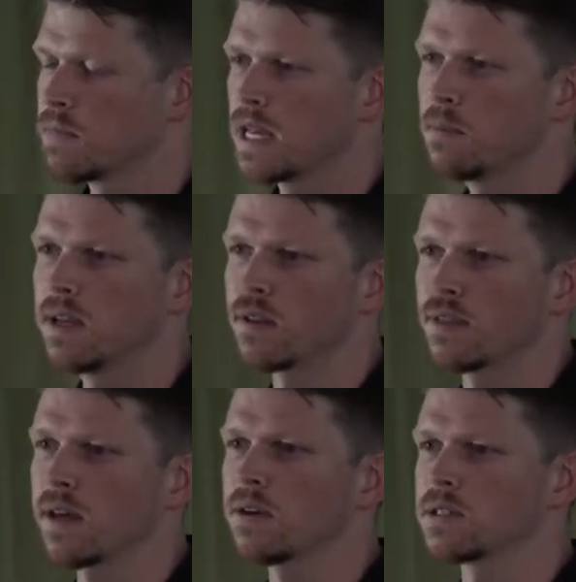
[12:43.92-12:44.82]
maybe
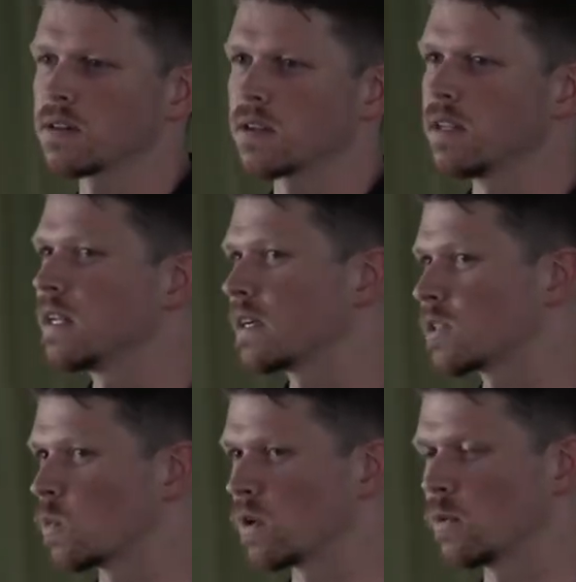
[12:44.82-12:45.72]
1,000
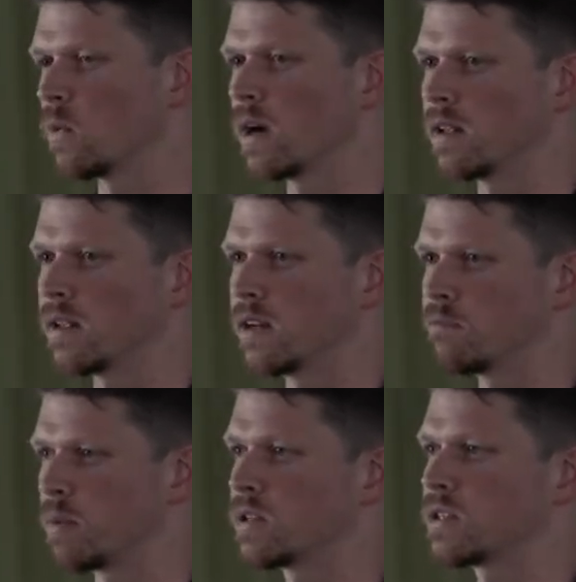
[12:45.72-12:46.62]
clinics worldwide that
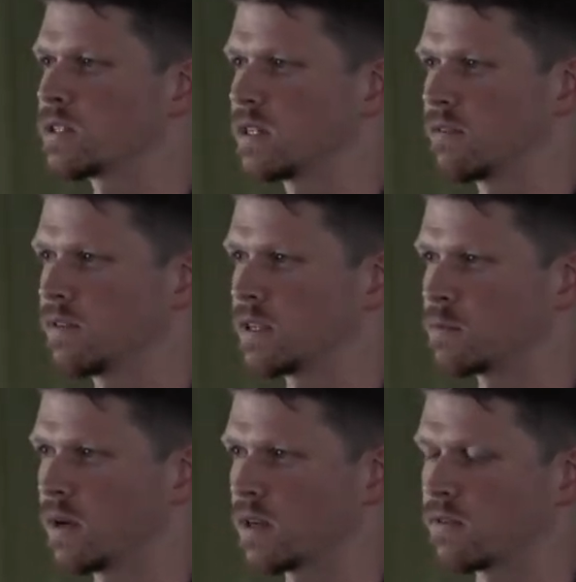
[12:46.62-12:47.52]
have purchased an FES
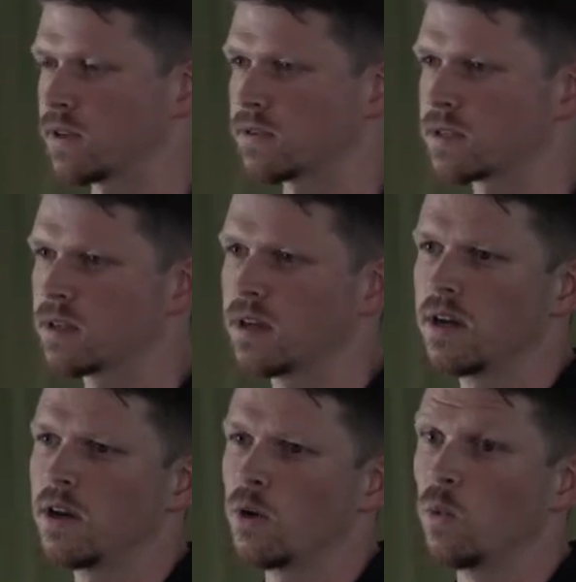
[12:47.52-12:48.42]
bike for use,
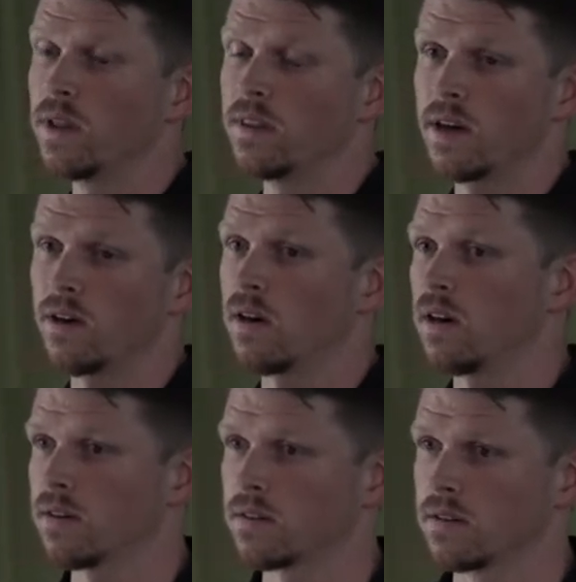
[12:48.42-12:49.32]
when there
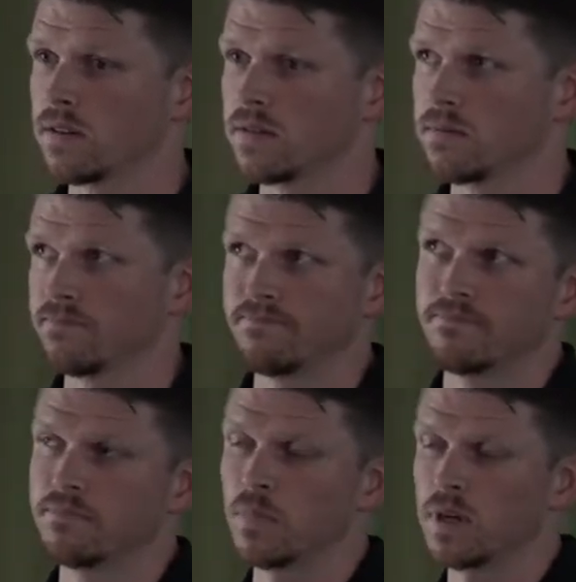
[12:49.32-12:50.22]
are
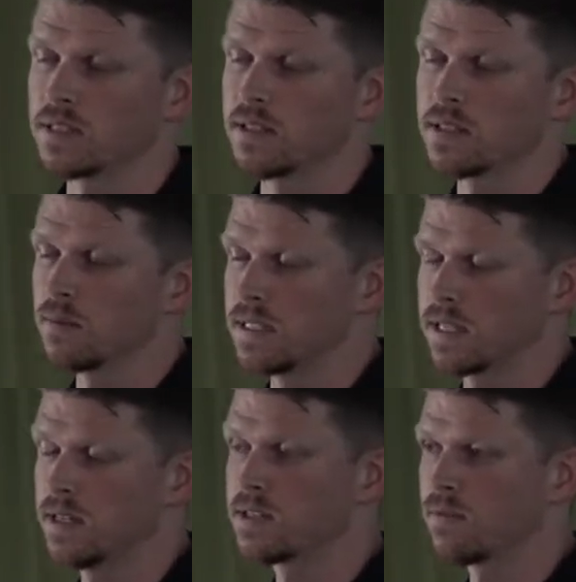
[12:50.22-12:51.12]
ostensibly
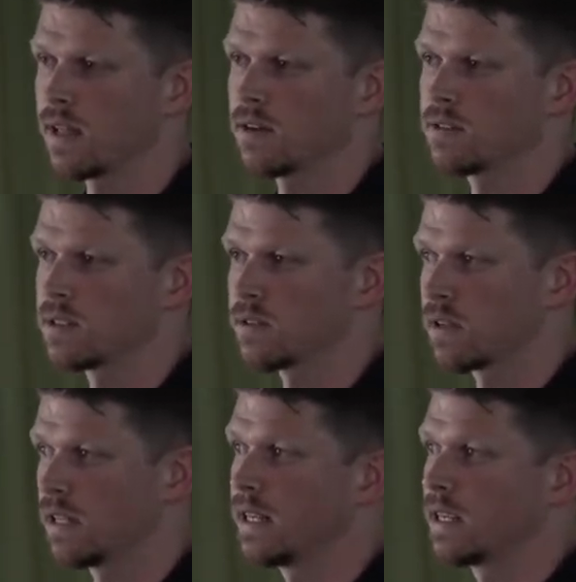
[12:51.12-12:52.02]
tens of thousands
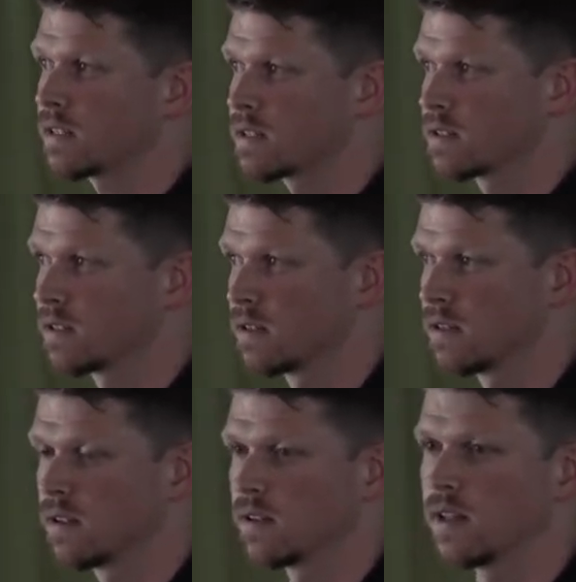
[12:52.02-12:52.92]
of clinics
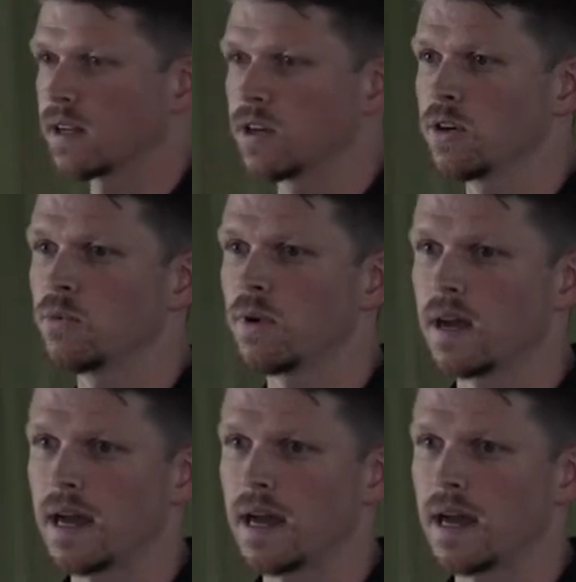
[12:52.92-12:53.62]
that could